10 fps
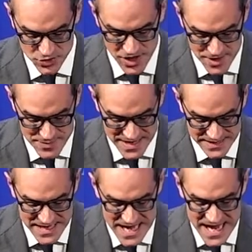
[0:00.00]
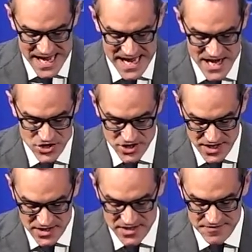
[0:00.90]
compact, each
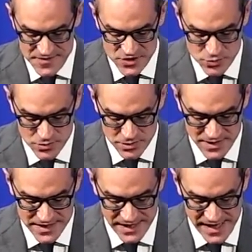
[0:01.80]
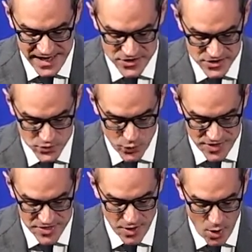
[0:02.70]
individual engages
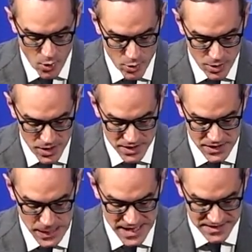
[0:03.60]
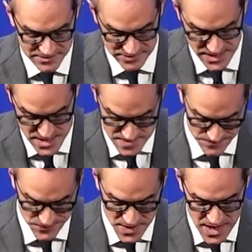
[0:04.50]
with the whole collectively,
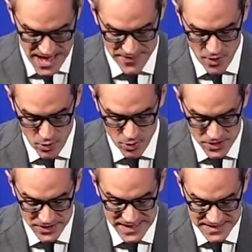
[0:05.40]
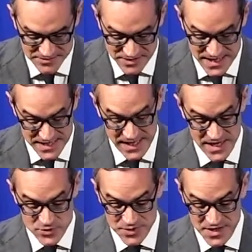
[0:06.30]
and the whole collectively
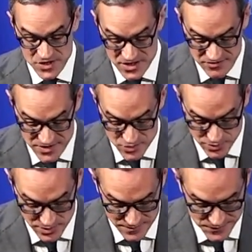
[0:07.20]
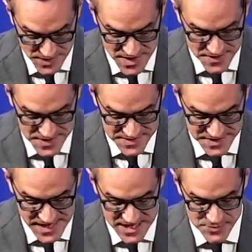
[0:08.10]
engage with each individual. These
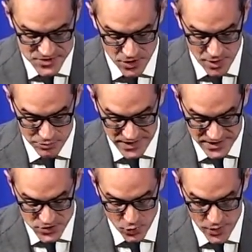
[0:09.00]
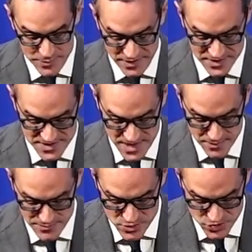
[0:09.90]
engagements are obligatory because they are
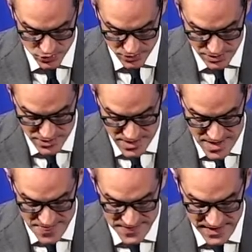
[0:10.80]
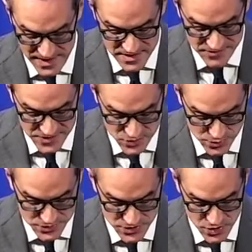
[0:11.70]
mutual. The
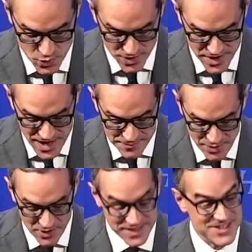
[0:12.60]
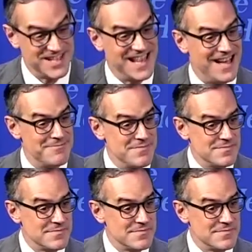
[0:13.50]
individuals who are not parties to them